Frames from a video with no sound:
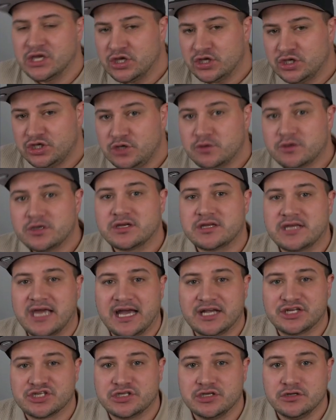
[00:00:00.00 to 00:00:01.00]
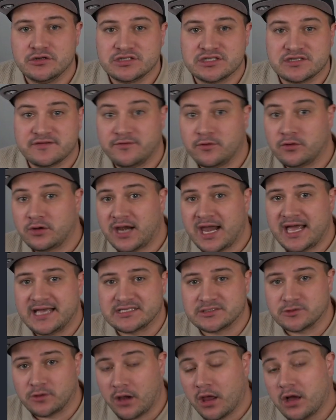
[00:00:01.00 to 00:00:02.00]
you could cache those for less
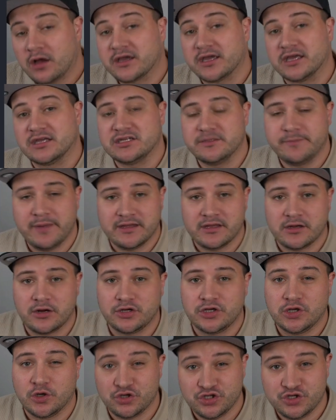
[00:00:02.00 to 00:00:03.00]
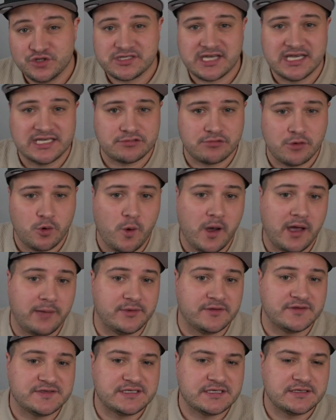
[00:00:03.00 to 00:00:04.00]
or longer, depending on your use case
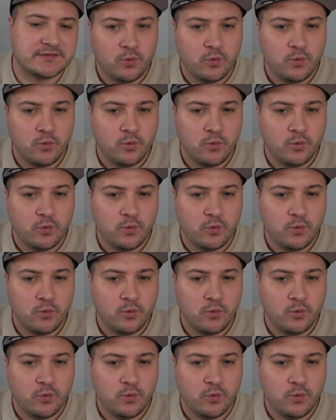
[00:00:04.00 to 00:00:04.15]
requirements.